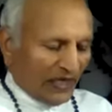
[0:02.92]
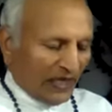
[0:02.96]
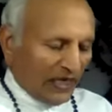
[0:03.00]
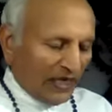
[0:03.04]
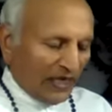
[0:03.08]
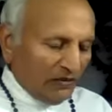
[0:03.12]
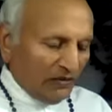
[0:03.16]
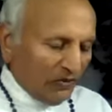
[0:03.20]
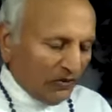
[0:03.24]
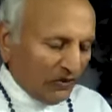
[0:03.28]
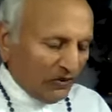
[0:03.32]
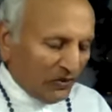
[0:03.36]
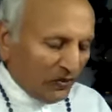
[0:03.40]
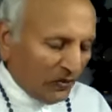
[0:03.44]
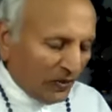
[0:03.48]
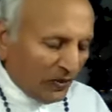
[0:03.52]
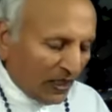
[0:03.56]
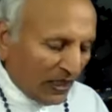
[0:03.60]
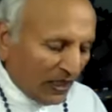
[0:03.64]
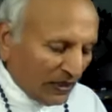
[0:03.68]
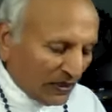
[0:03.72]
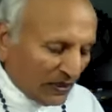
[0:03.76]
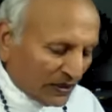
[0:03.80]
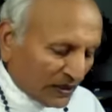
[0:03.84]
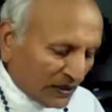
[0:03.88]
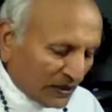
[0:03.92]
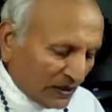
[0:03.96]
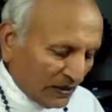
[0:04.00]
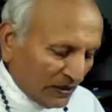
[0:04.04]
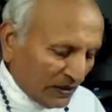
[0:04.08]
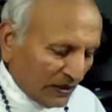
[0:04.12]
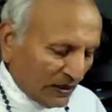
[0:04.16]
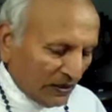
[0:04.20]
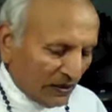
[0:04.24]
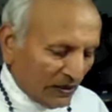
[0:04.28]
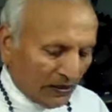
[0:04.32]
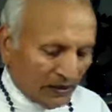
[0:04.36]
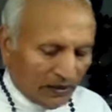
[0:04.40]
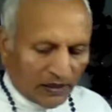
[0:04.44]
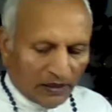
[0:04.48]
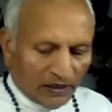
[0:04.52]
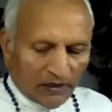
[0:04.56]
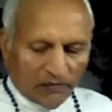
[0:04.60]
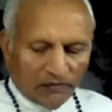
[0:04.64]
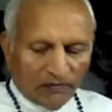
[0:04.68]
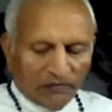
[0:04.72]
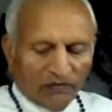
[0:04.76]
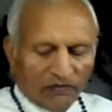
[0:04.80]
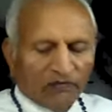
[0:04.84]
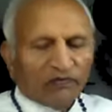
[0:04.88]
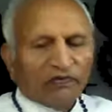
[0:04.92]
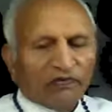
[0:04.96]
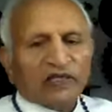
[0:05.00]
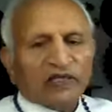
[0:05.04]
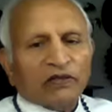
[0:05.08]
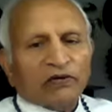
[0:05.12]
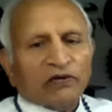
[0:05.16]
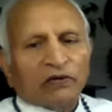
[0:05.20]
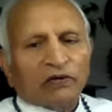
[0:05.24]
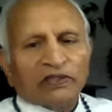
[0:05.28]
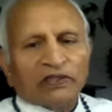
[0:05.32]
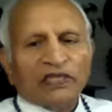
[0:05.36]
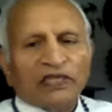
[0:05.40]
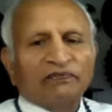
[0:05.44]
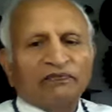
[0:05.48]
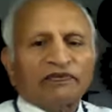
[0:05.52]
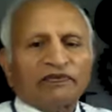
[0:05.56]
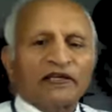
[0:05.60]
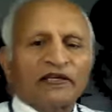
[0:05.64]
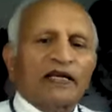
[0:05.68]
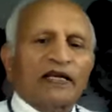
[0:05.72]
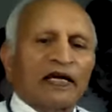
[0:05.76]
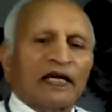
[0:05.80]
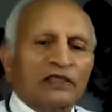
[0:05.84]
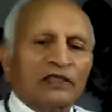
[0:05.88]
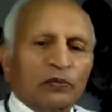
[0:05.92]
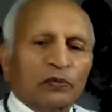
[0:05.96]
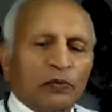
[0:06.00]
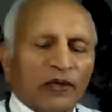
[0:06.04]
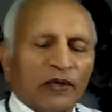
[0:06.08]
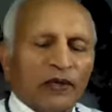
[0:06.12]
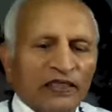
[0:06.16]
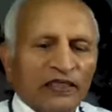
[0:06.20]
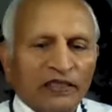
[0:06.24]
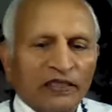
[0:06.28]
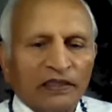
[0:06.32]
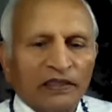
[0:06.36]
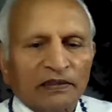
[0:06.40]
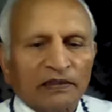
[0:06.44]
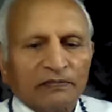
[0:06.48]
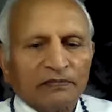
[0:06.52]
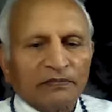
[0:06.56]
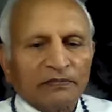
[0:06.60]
I want to work on different aspect,